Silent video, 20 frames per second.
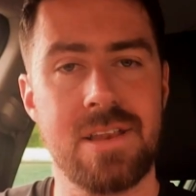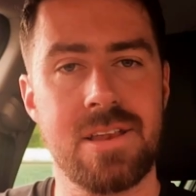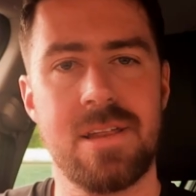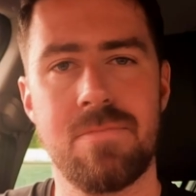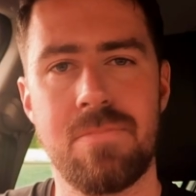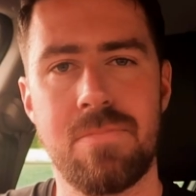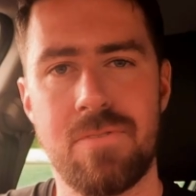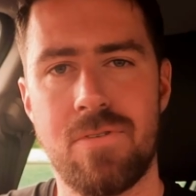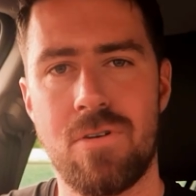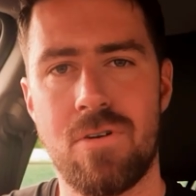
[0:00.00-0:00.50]
I
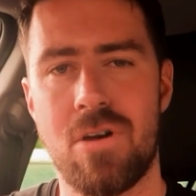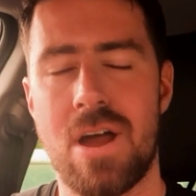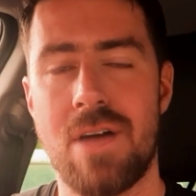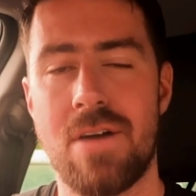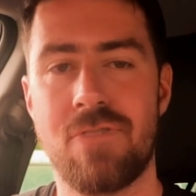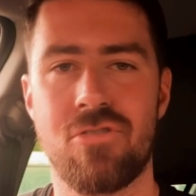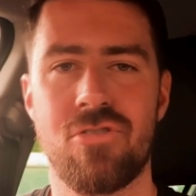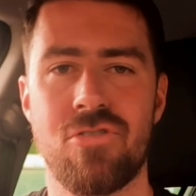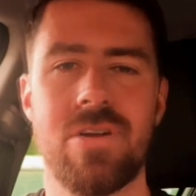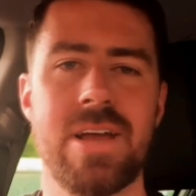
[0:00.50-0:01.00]
said before,
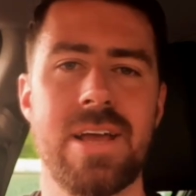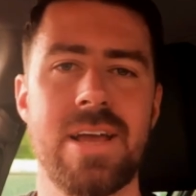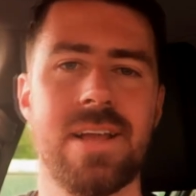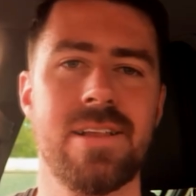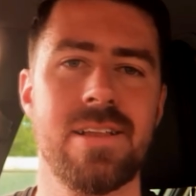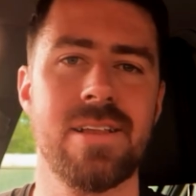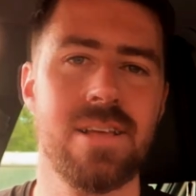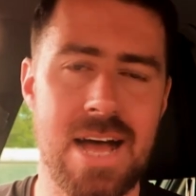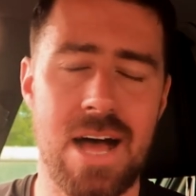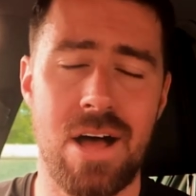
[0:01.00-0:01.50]
I've
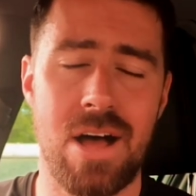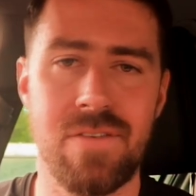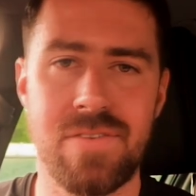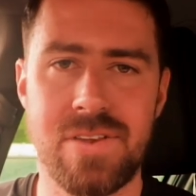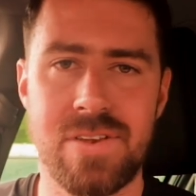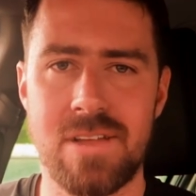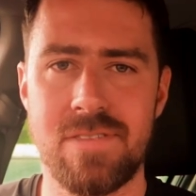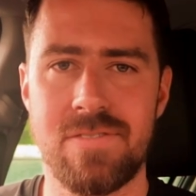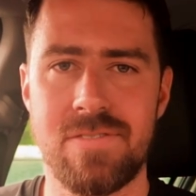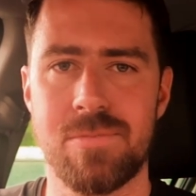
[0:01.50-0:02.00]
created the art of
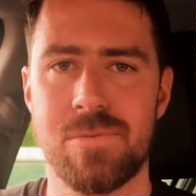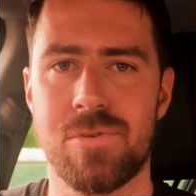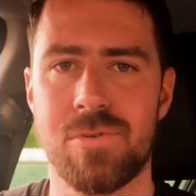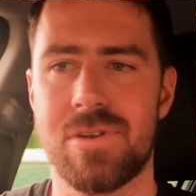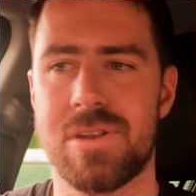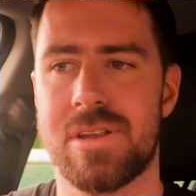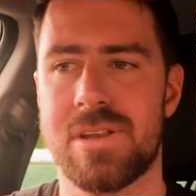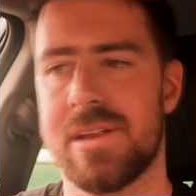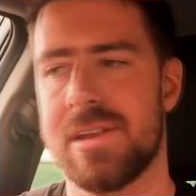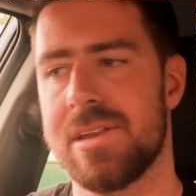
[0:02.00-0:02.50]

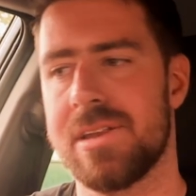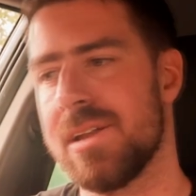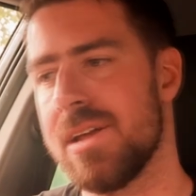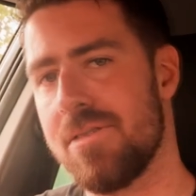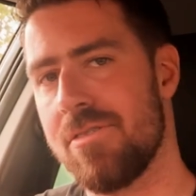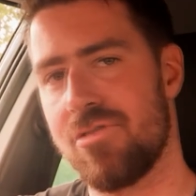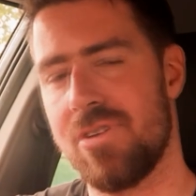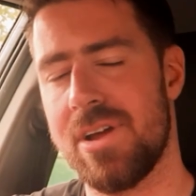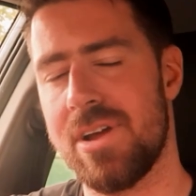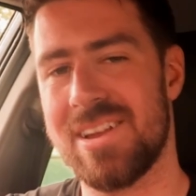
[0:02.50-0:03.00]
self-hypnosis.
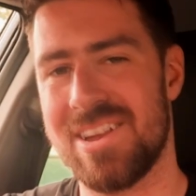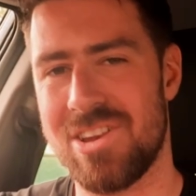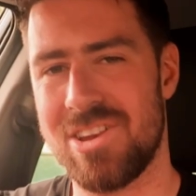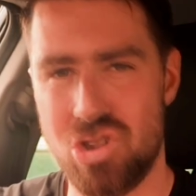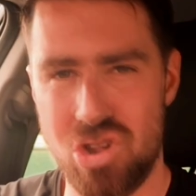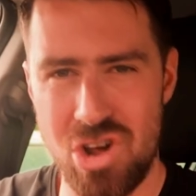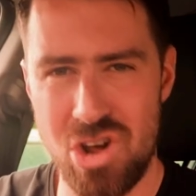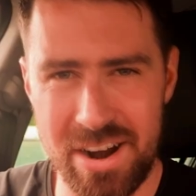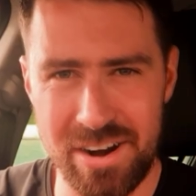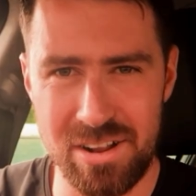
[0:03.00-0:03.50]
I've created this
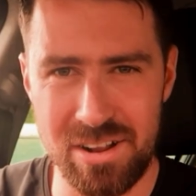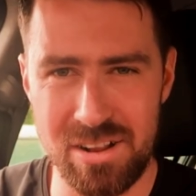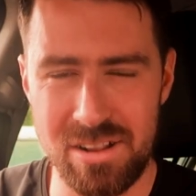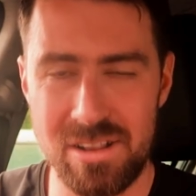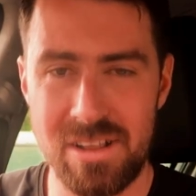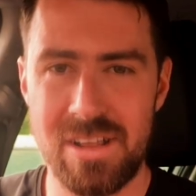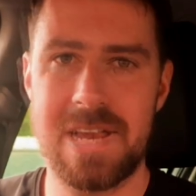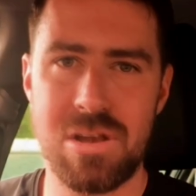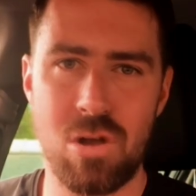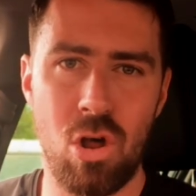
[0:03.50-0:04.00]
channel.
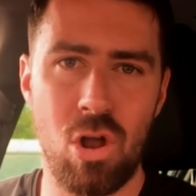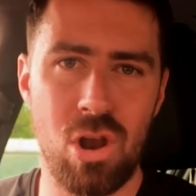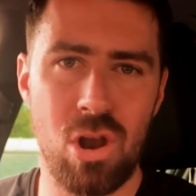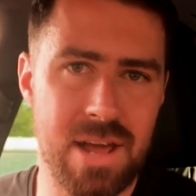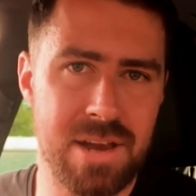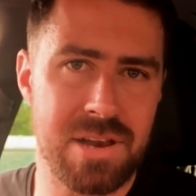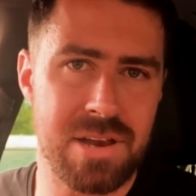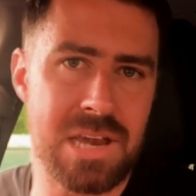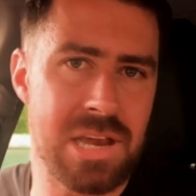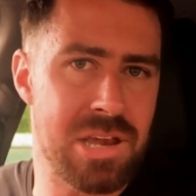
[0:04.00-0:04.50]
This all
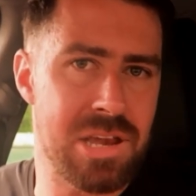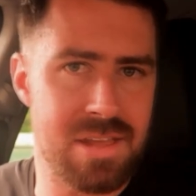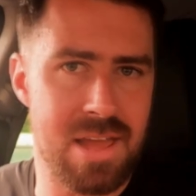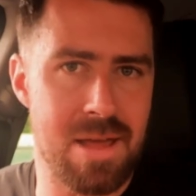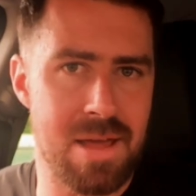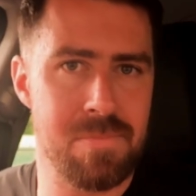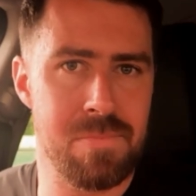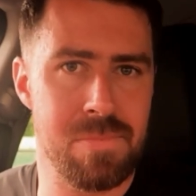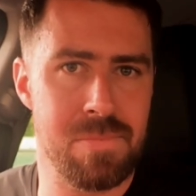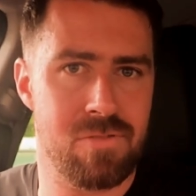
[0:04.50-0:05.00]
actually
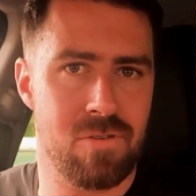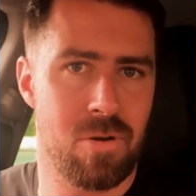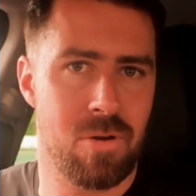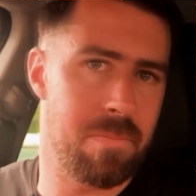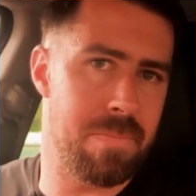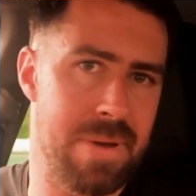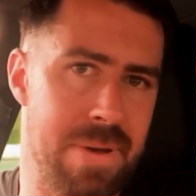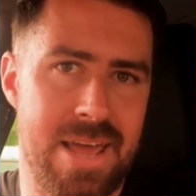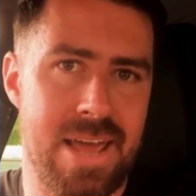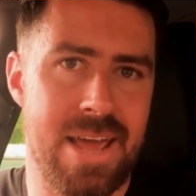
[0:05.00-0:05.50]
stems
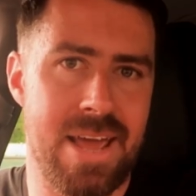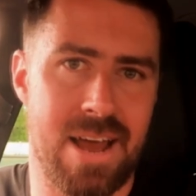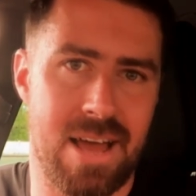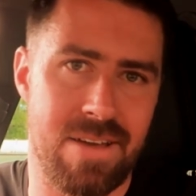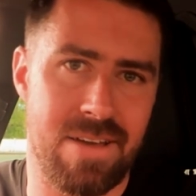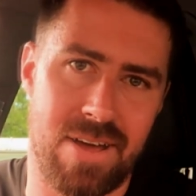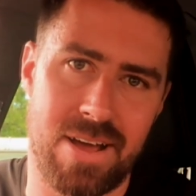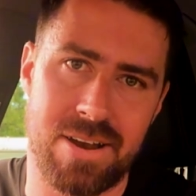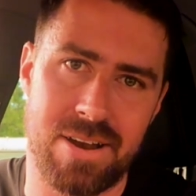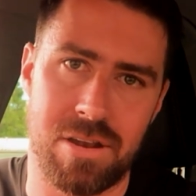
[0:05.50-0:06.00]
from pain
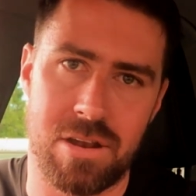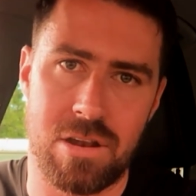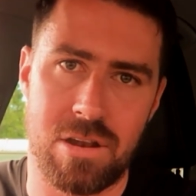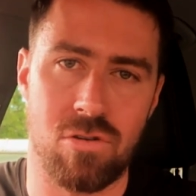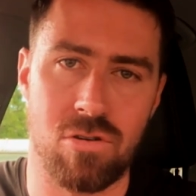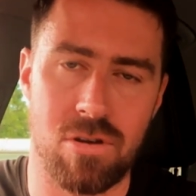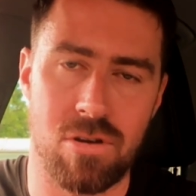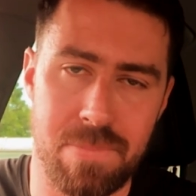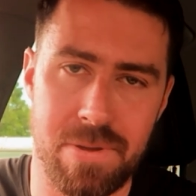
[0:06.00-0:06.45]
I've had as a younger